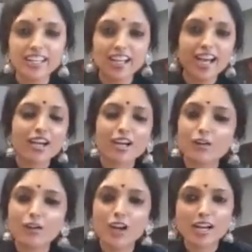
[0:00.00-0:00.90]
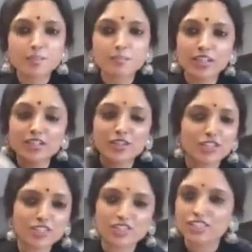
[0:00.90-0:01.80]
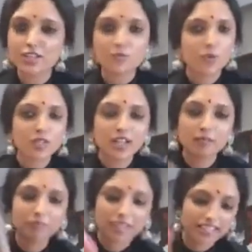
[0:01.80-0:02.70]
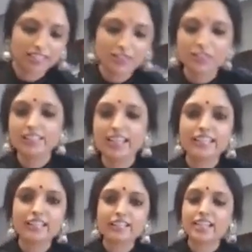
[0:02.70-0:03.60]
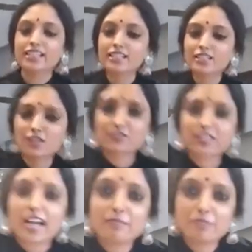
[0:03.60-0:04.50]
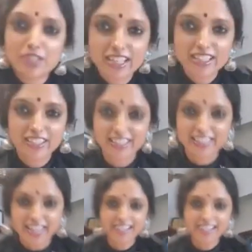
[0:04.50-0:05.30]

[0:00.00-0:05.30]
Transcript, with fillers: Now your husbands or your children won't complain that you're taking tons of time to get ready, right?